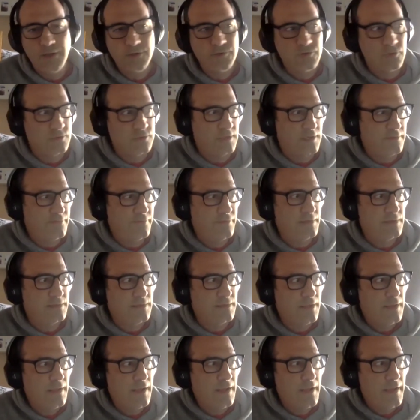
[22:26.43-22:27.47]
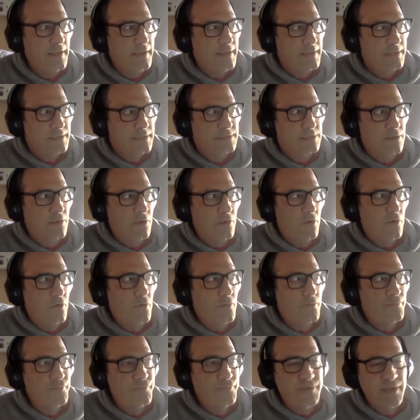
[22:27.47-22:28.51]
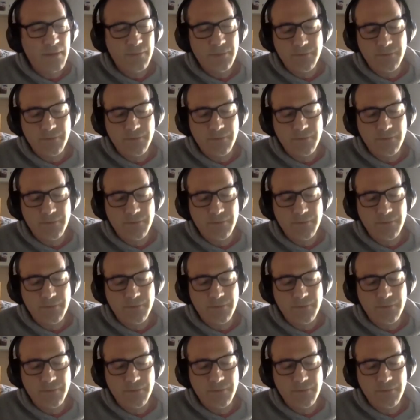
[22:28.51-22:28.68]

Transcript: totally fit. So yeah,